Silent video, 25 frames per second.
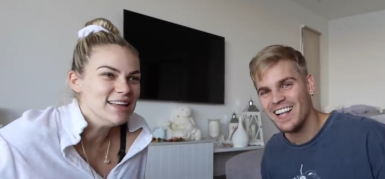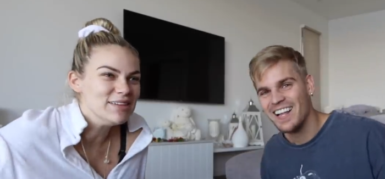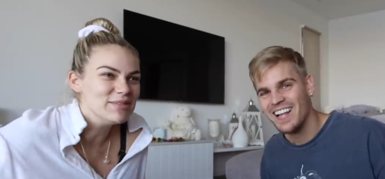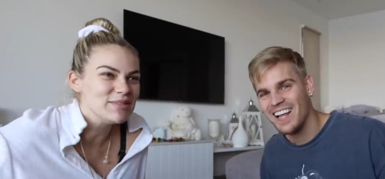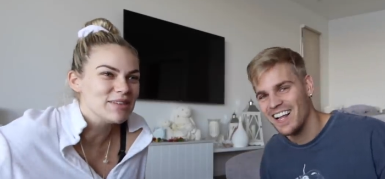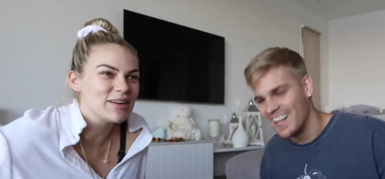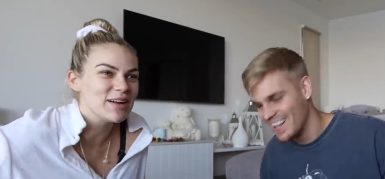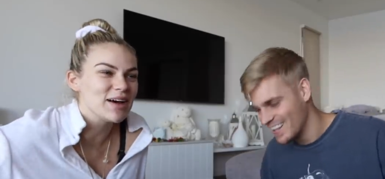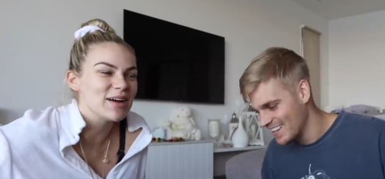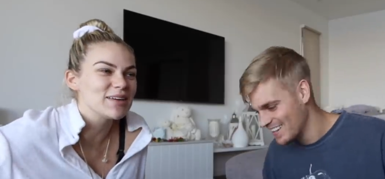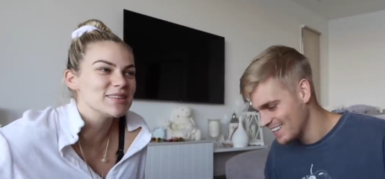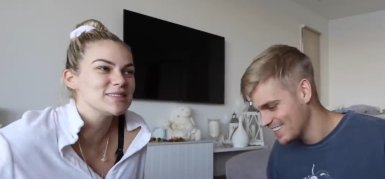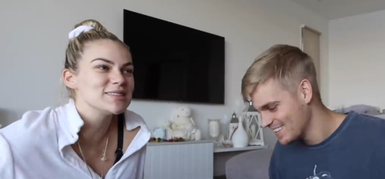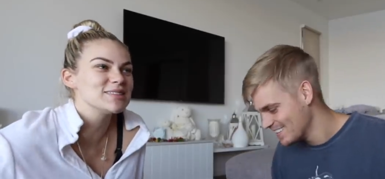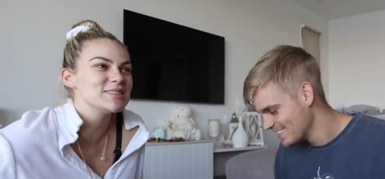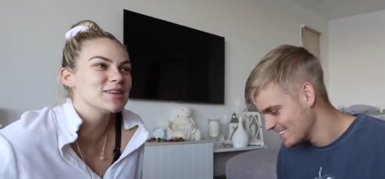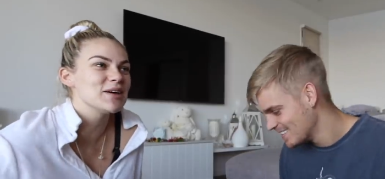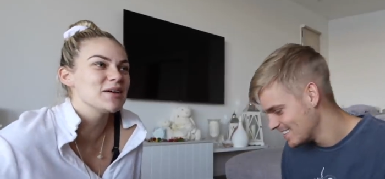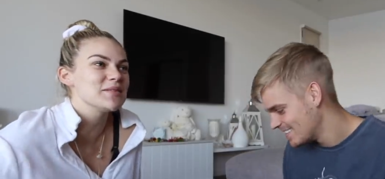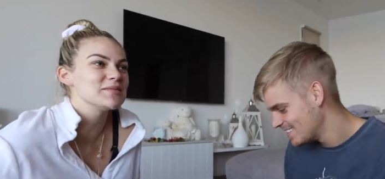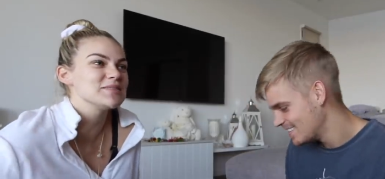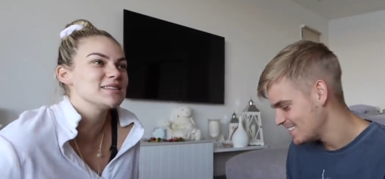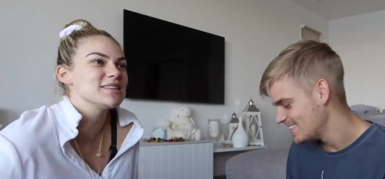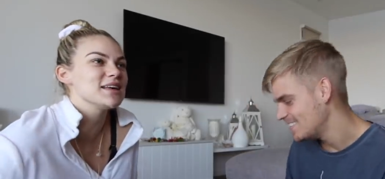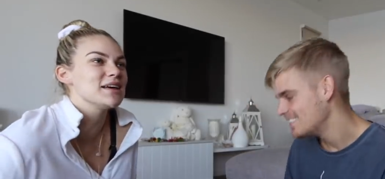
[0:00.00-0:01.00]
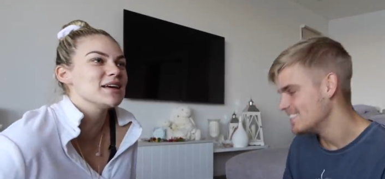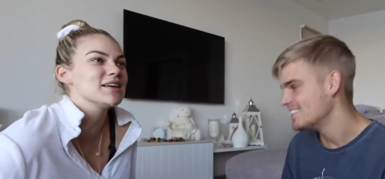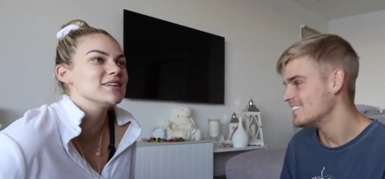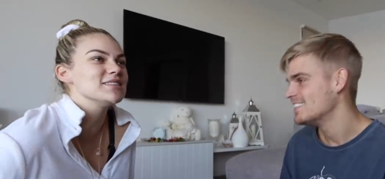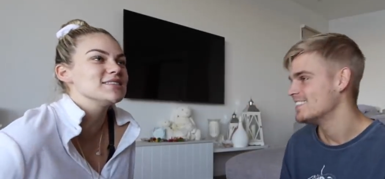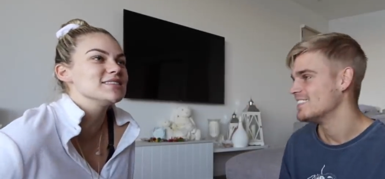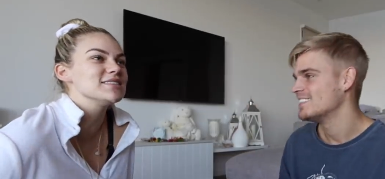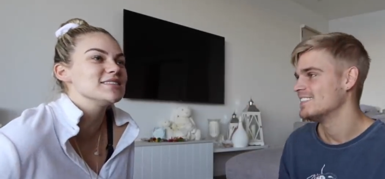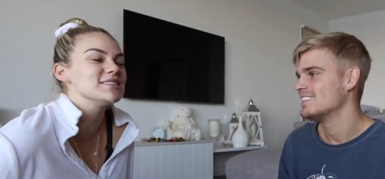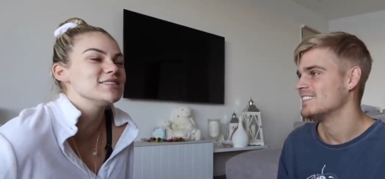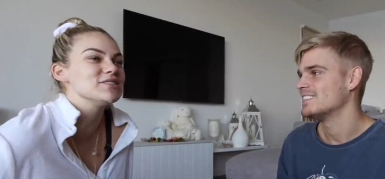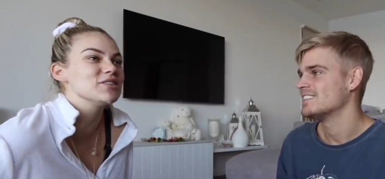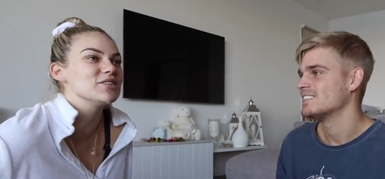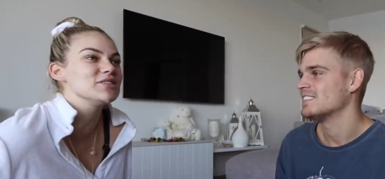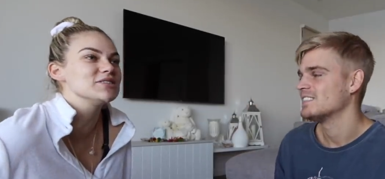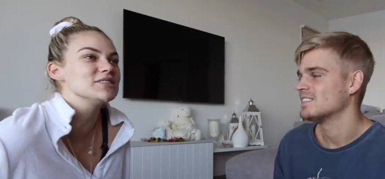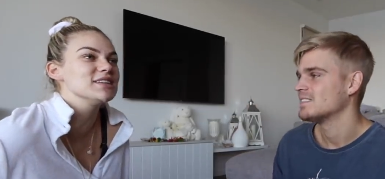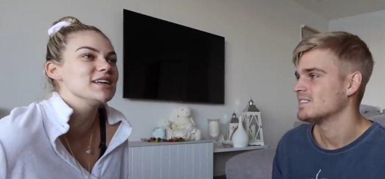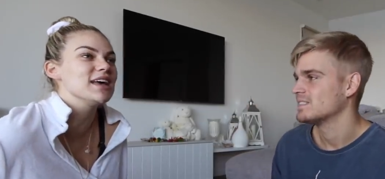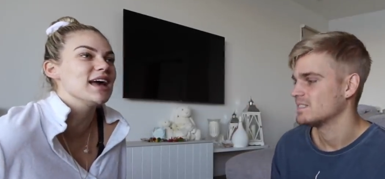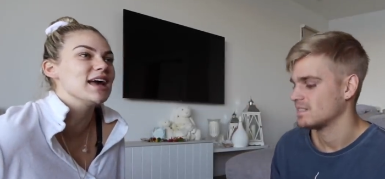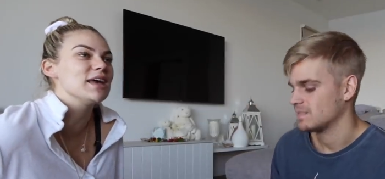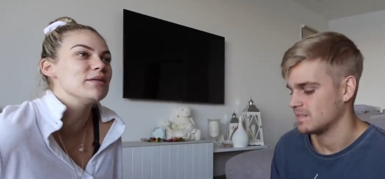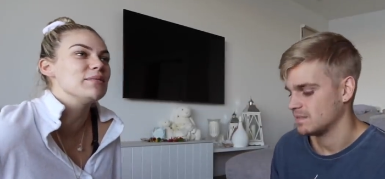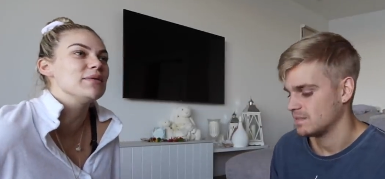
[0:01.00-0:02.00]
Speaker 1: But I was so upset because the doctor
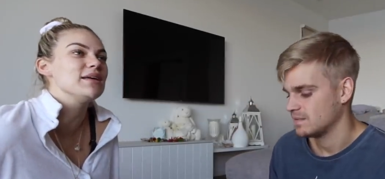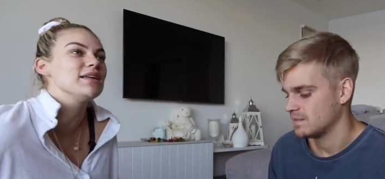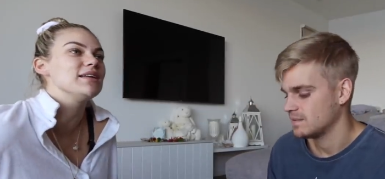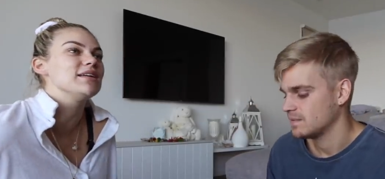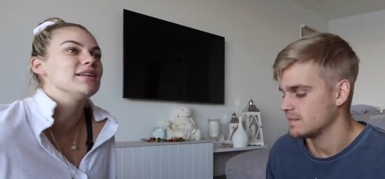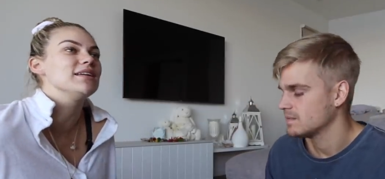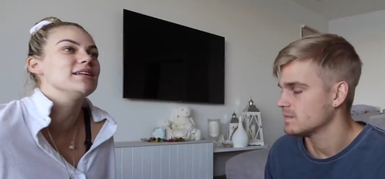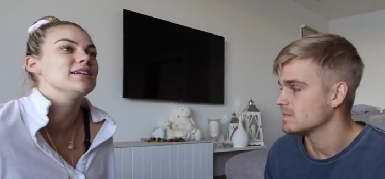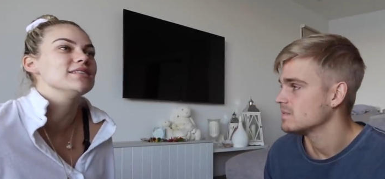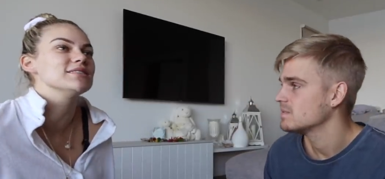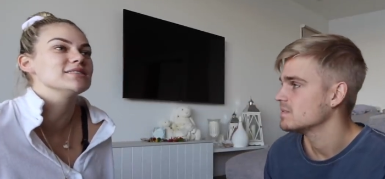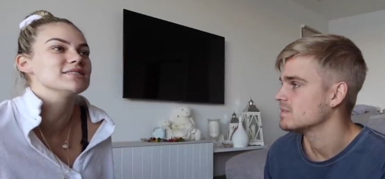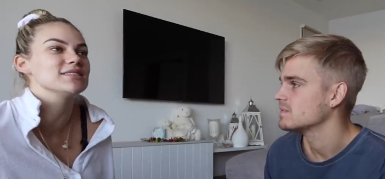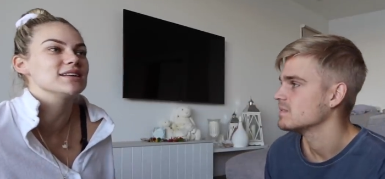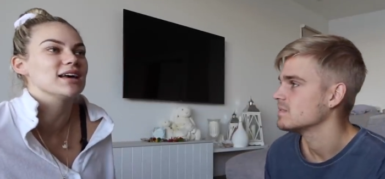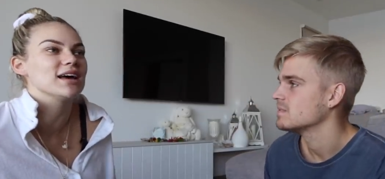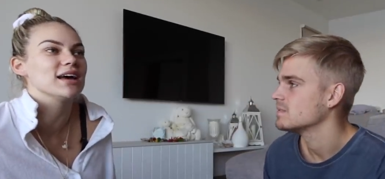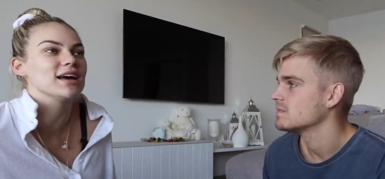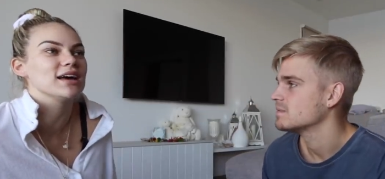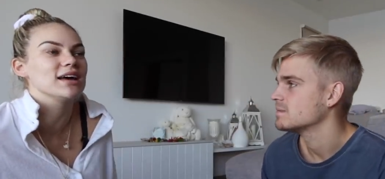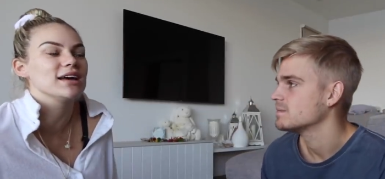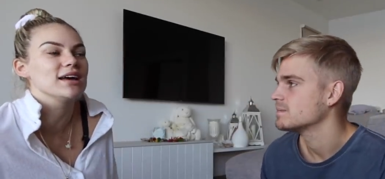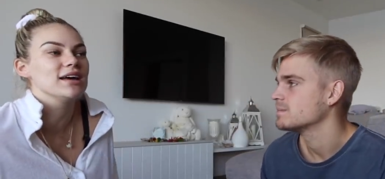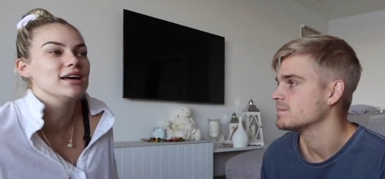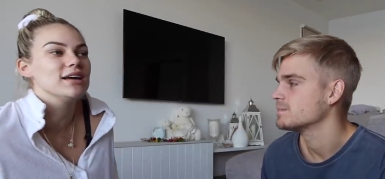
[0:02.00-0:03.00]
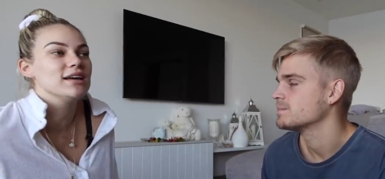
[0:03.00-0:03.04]
came in and he was like,